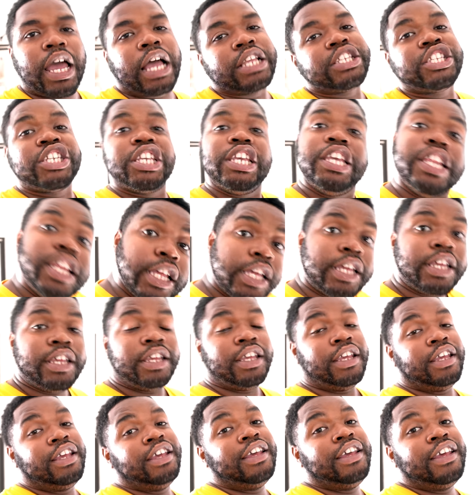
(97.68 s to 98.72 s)
I cheated
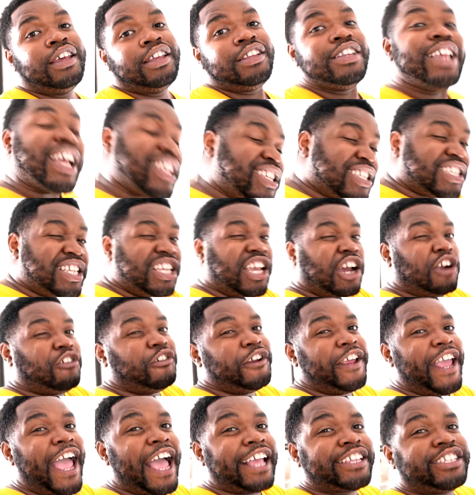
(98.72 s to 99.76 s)
just to see her
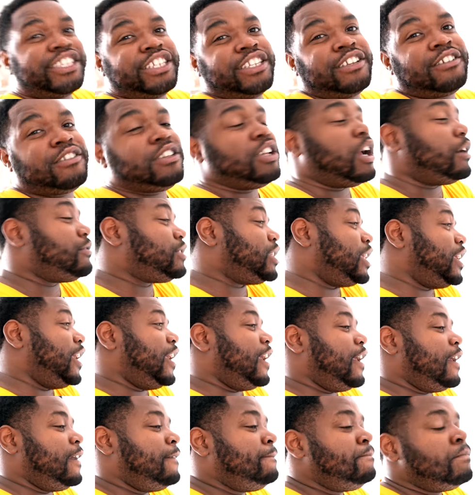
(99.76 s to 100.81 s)
reaction. You know what I'm
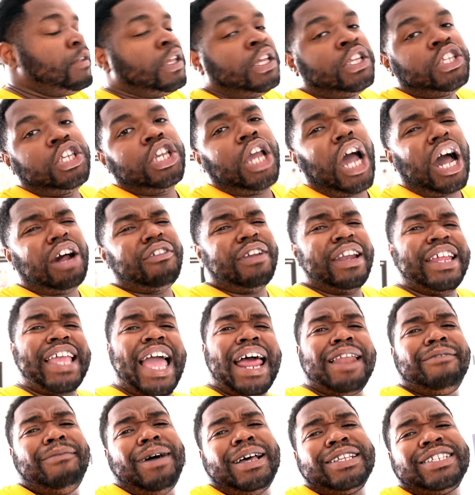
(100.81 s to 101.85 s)
saying? She already
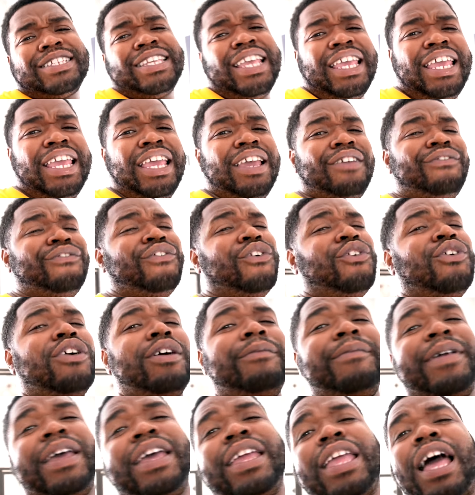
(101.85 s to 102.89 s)
got in my skin for
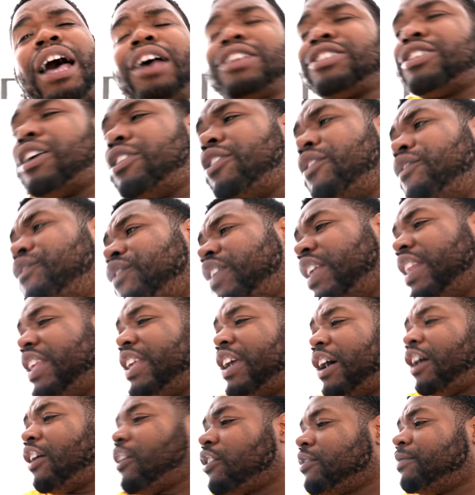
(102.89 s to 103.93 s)
it, man. Y'all saw them
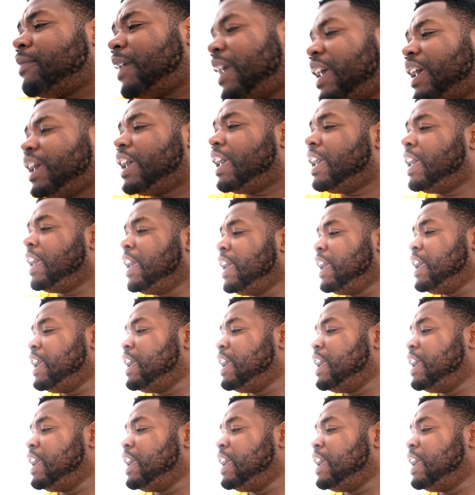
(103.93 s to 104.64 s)
videos, man.